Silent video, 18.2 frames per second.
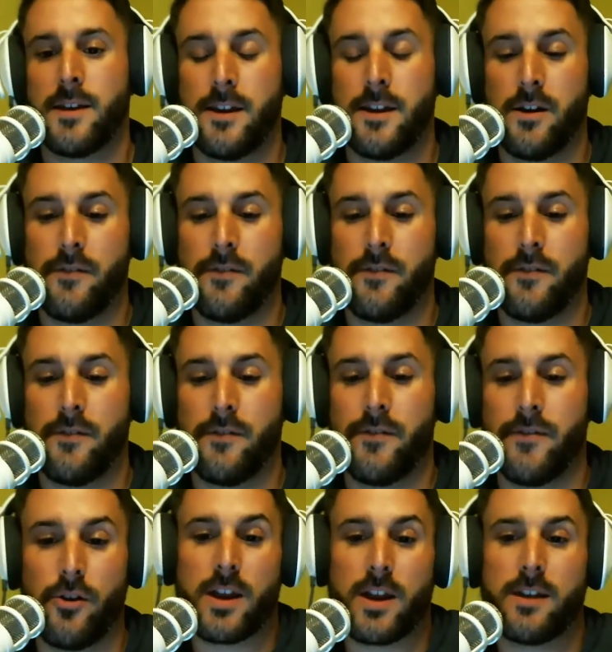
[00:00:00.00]
If
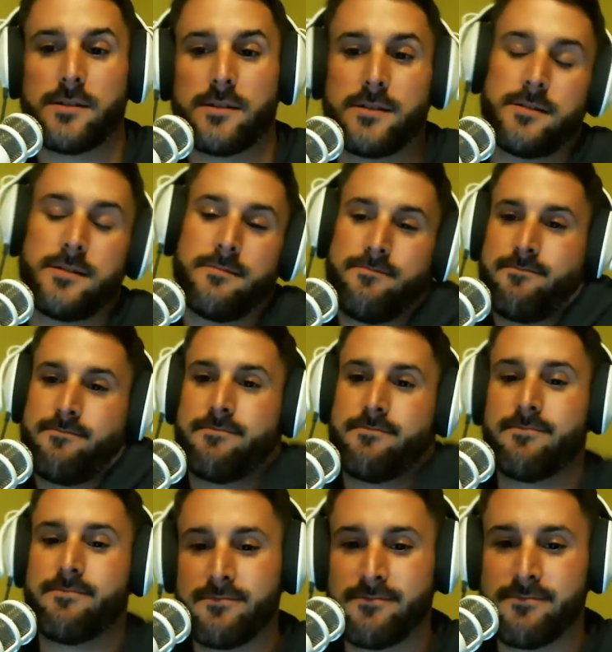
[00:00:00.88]
I heard crickets,
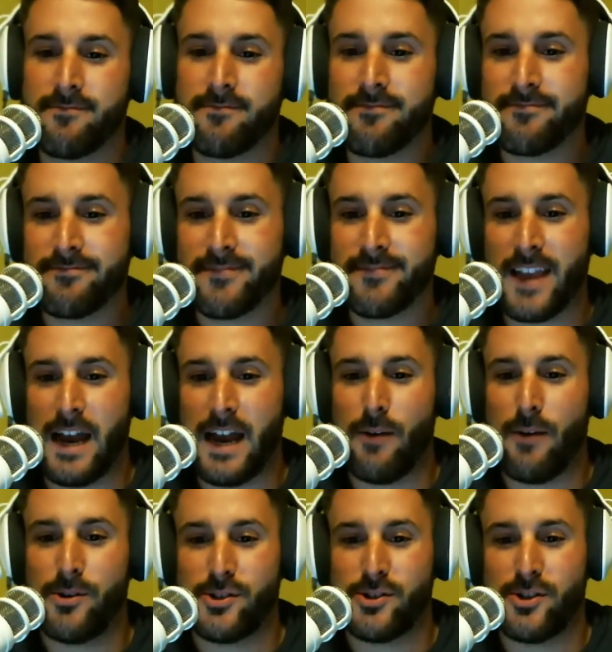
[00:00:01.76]

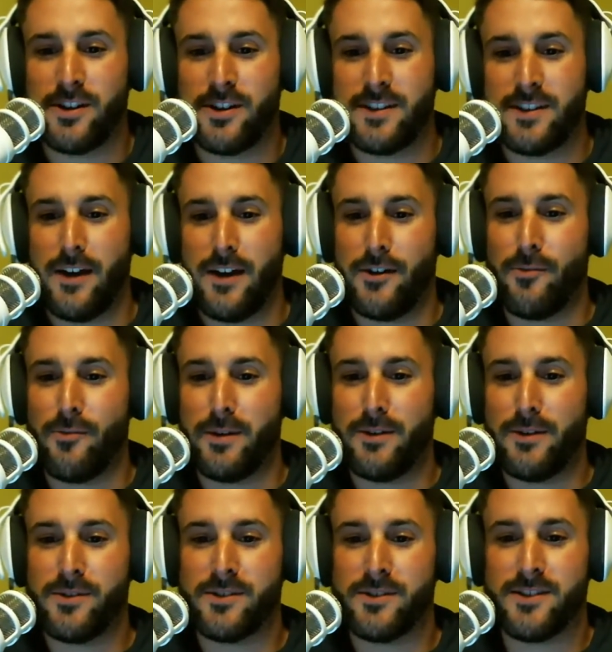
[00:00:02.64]
I would have shut it down and
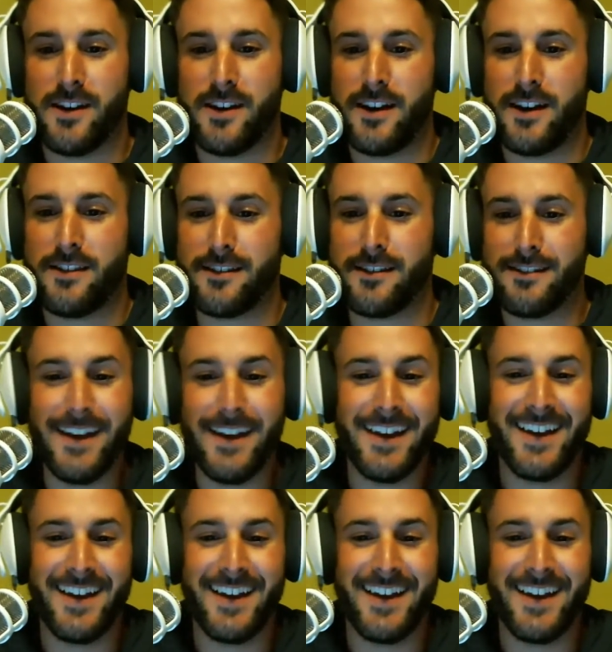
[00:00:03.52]
nobody would have said anything.